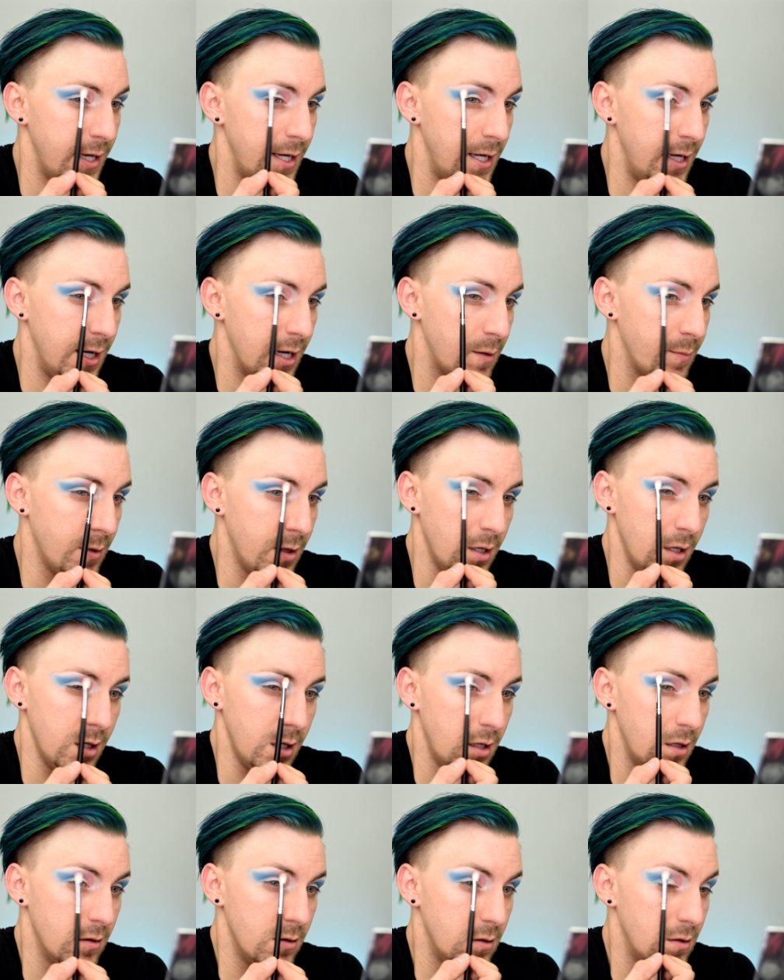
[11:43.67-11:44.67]
Enigma
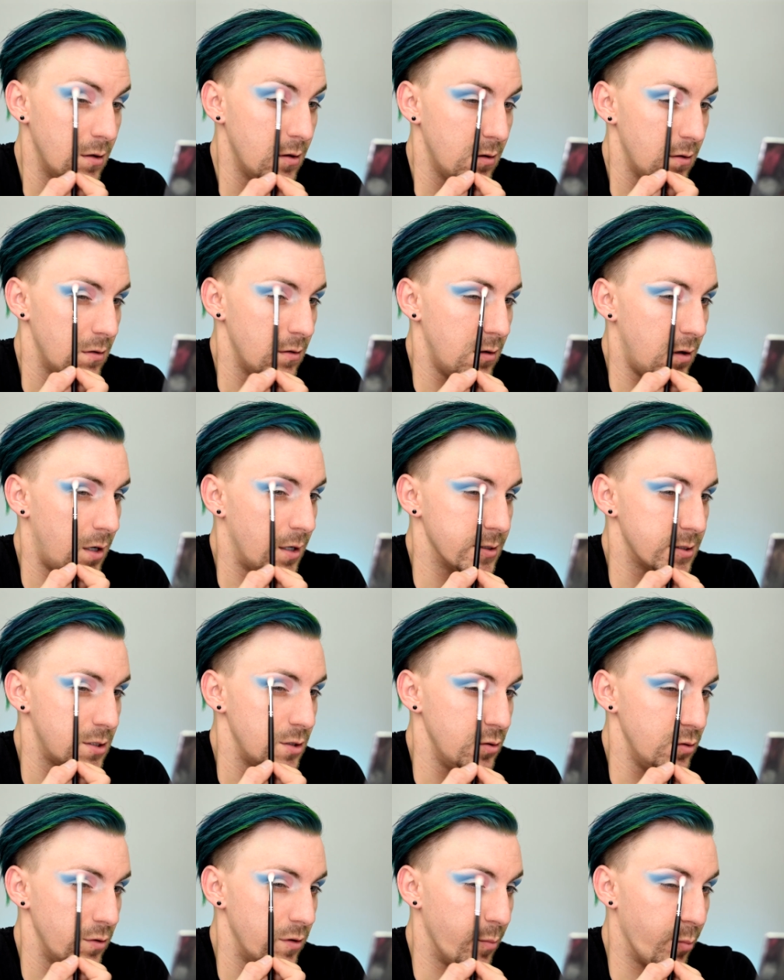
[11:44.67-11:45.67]

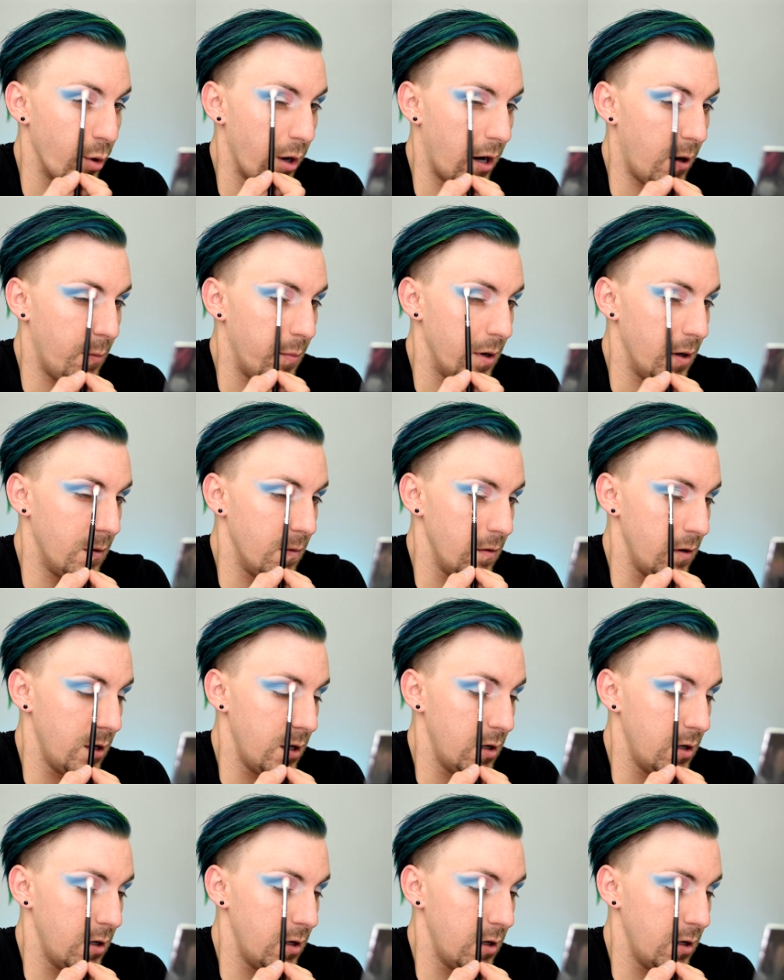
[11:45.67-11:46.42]
onto the brow bone.